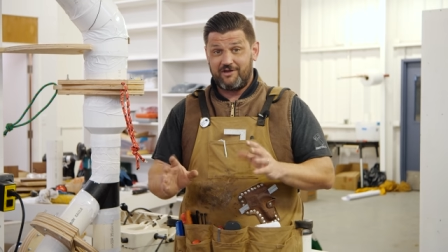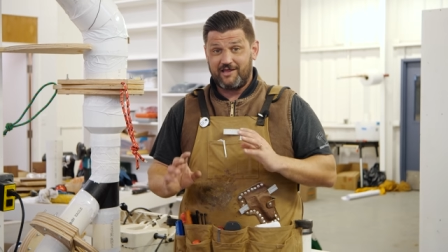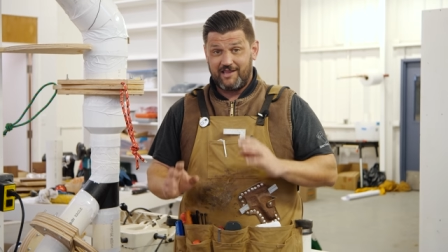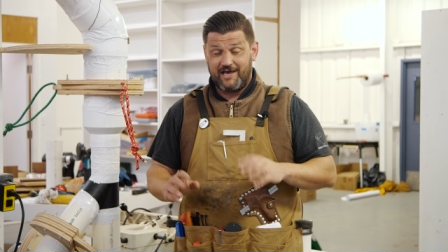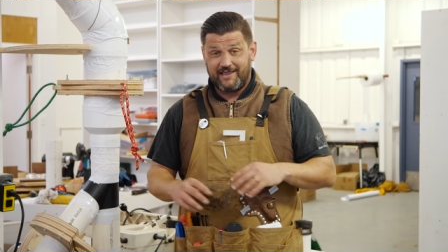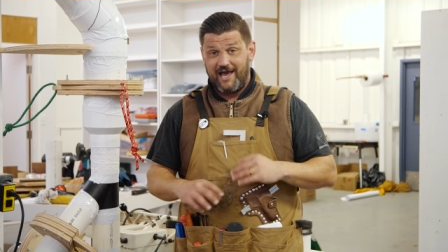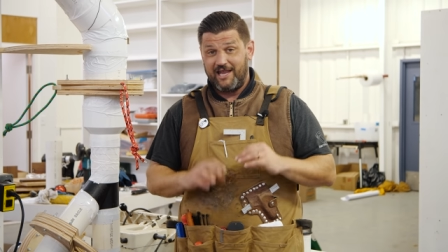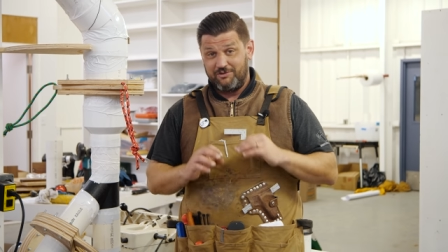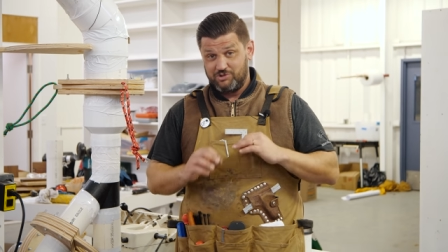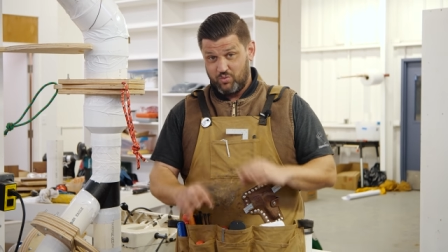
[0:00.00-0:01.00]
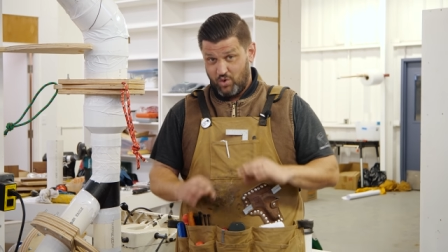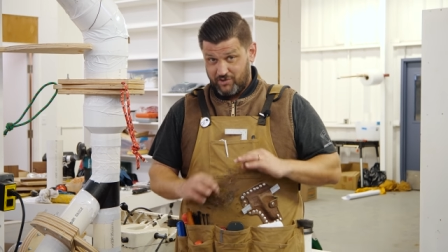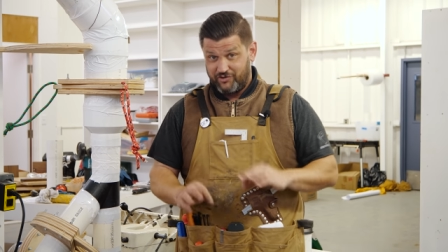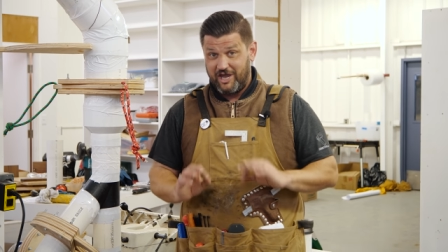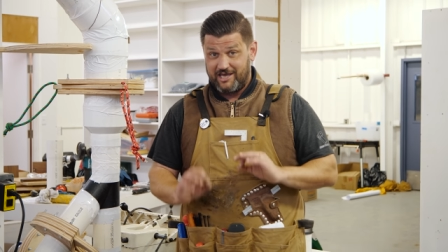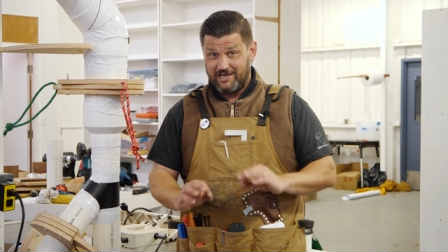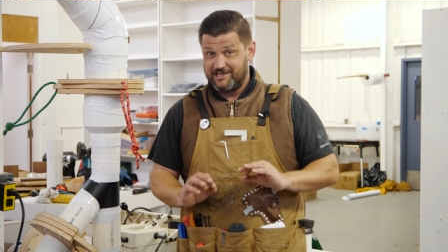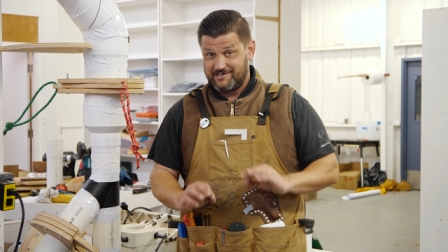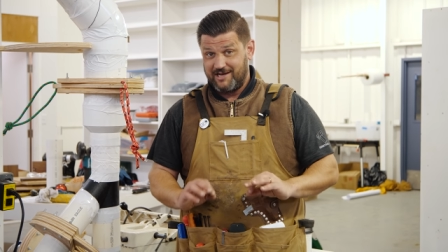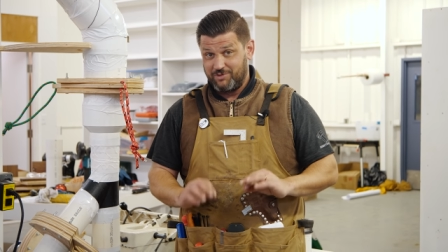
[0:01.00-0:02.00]
really like that, and it was worth taking
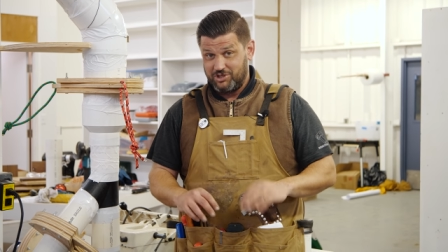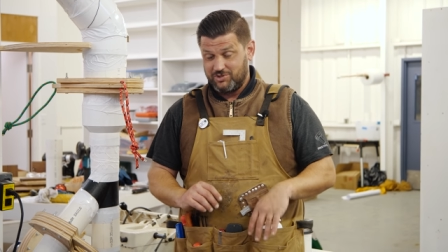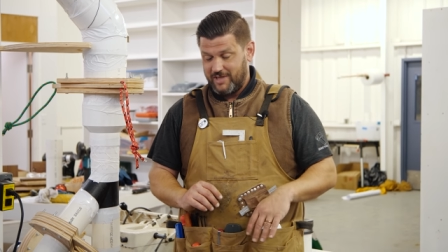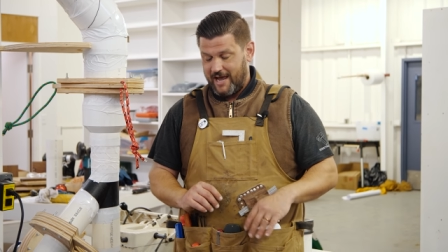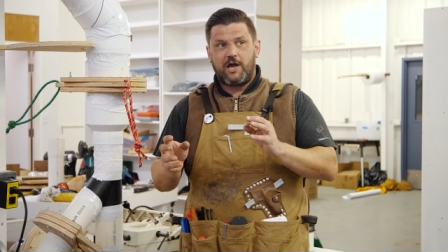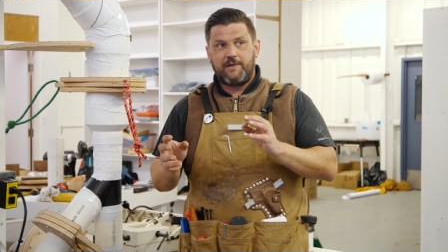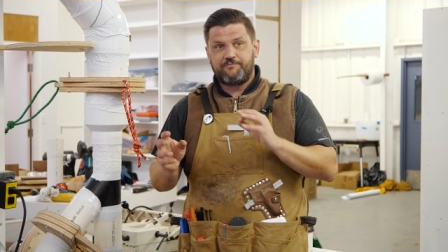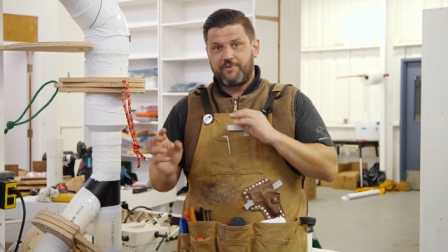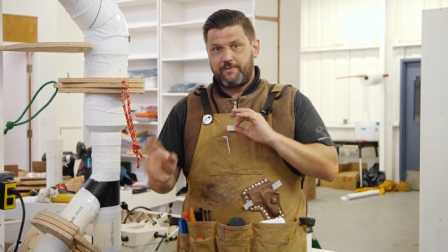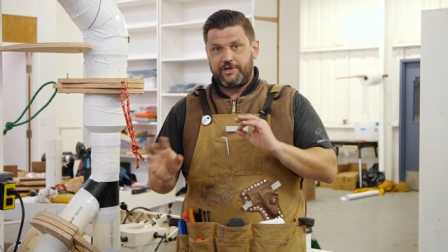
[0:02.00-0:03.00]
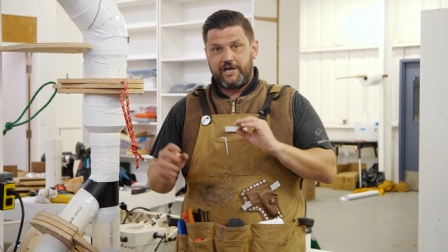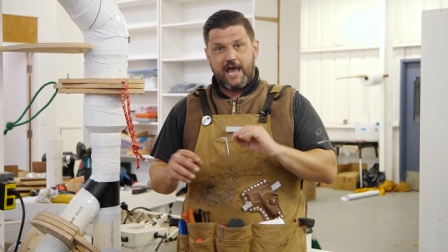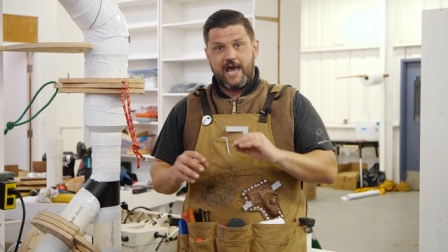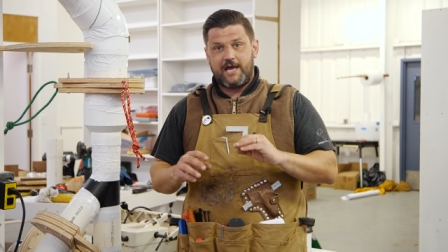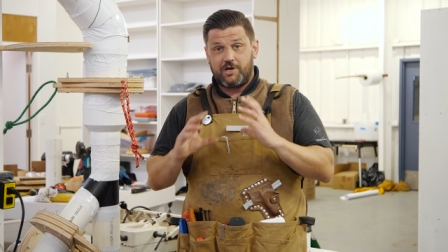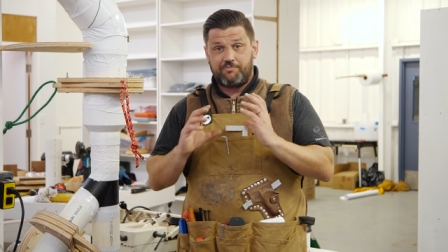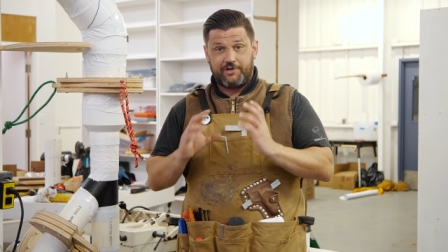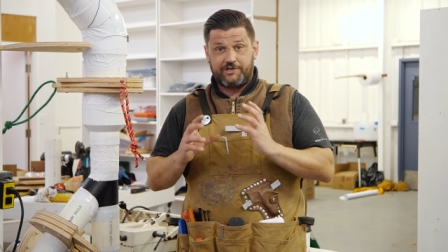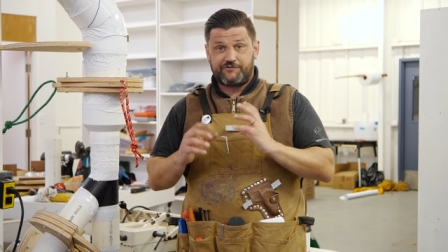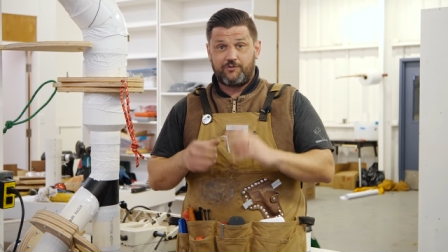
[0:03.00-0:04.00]
the time to do that. I'm probably gonna add a
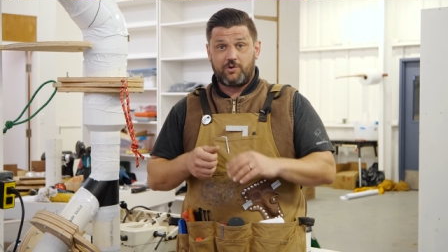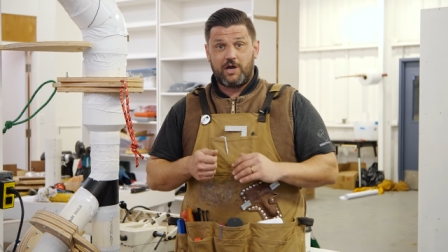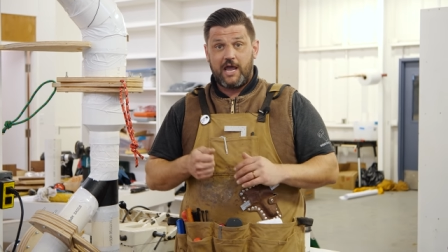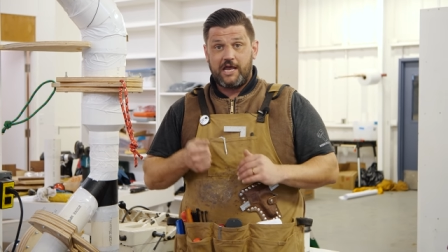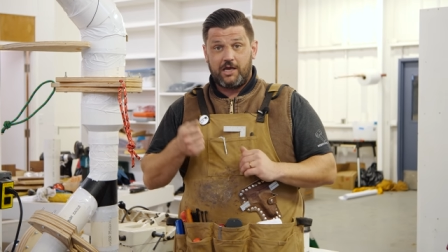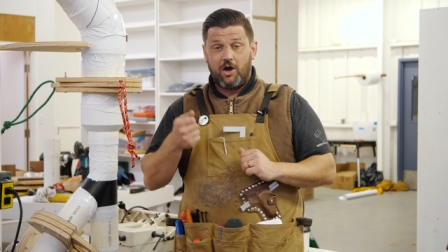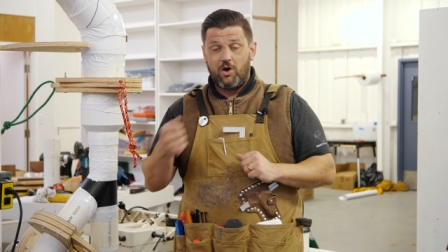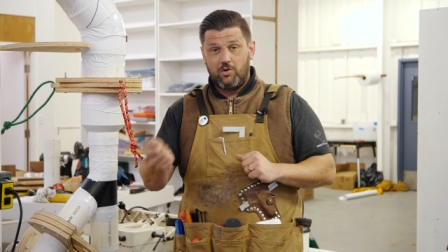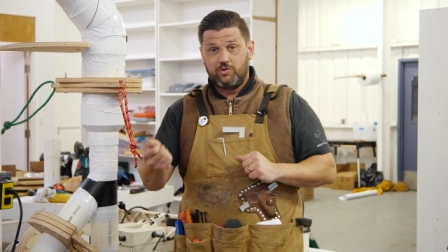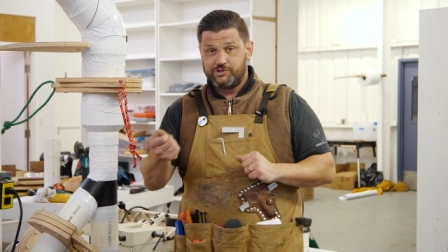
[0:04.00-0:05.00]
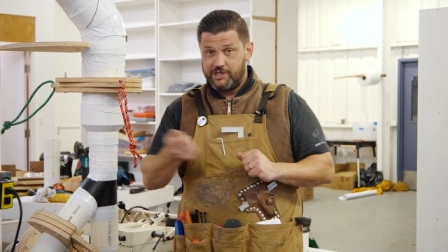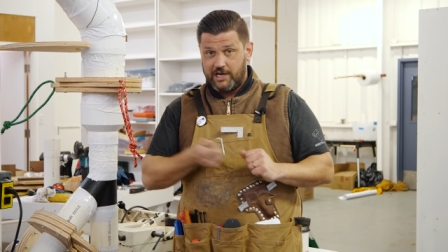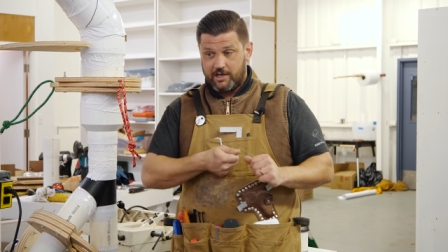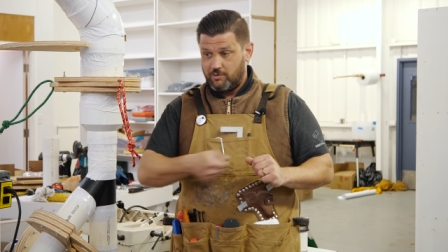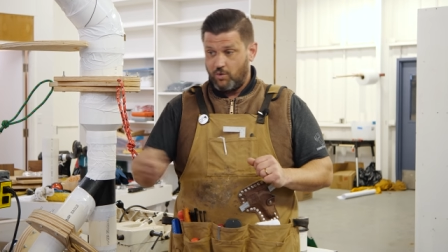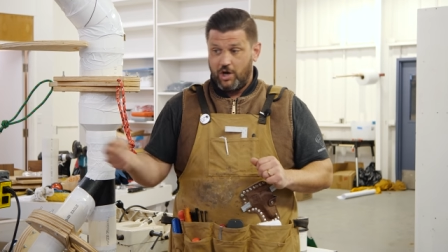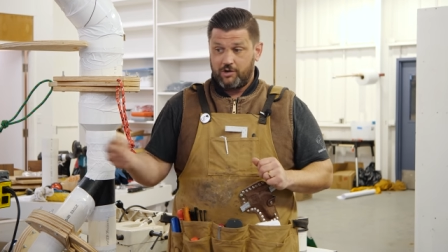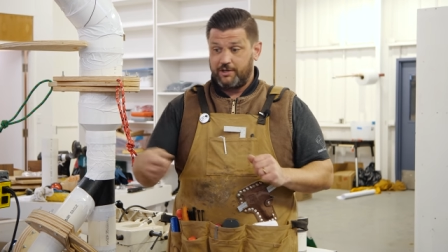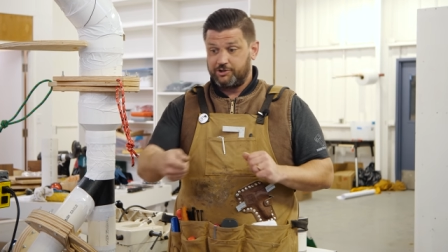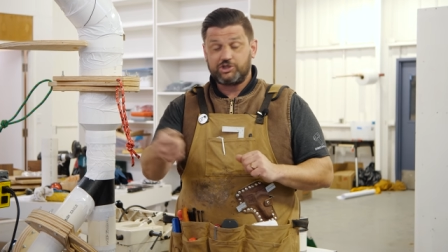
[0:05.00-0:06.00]
place for a hose that I can
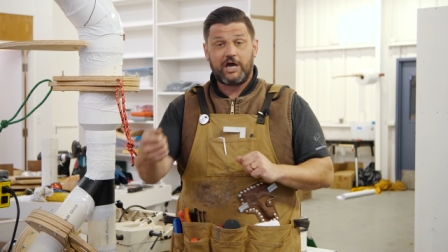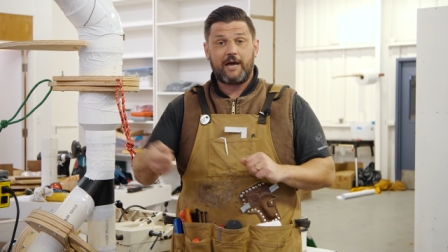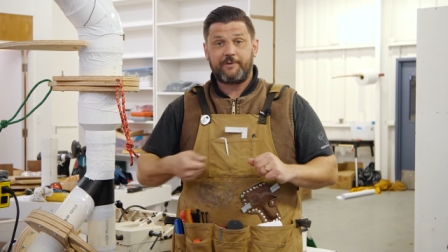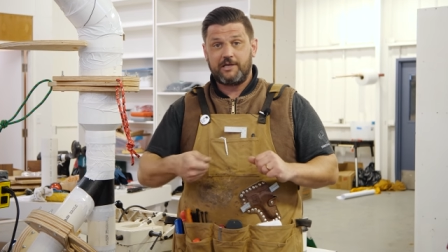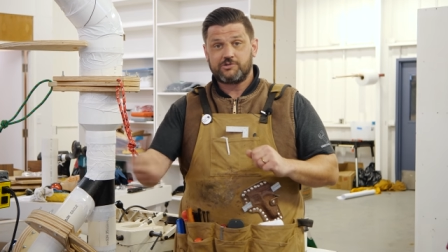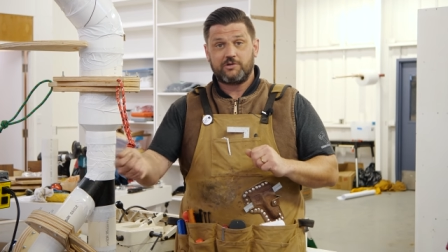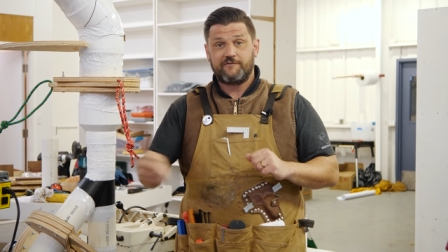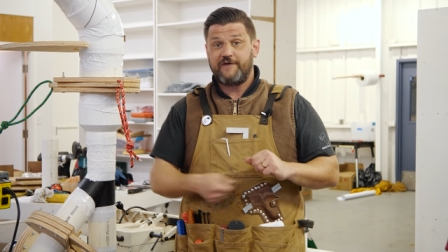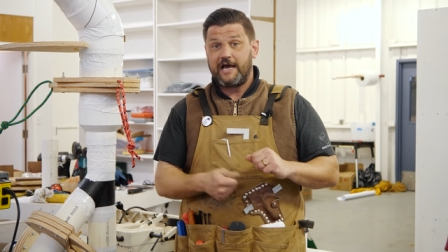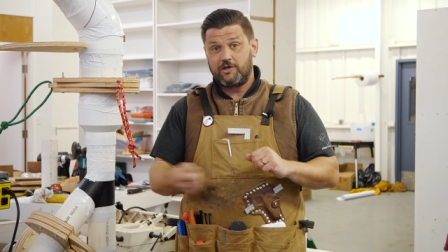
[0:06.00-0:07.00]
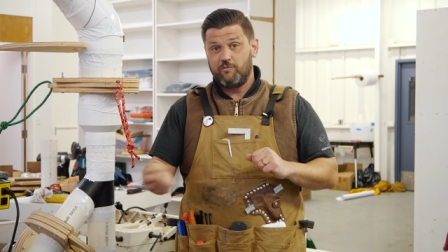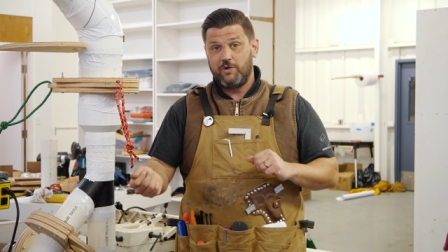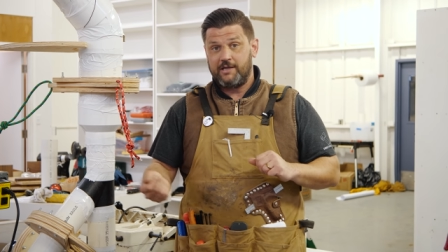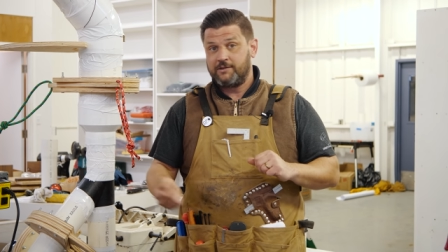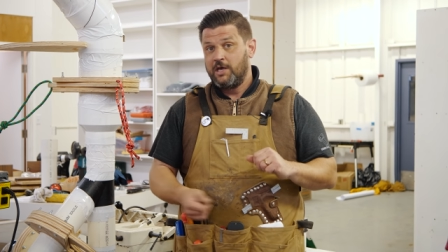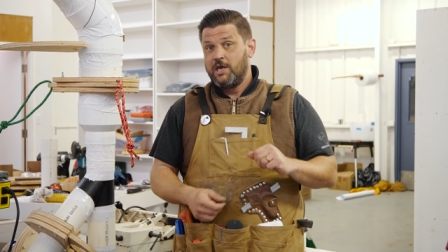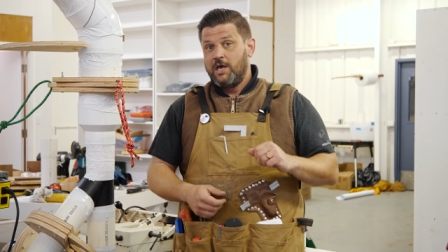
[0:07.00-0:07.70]
walk around the shop and sort of vacuum with.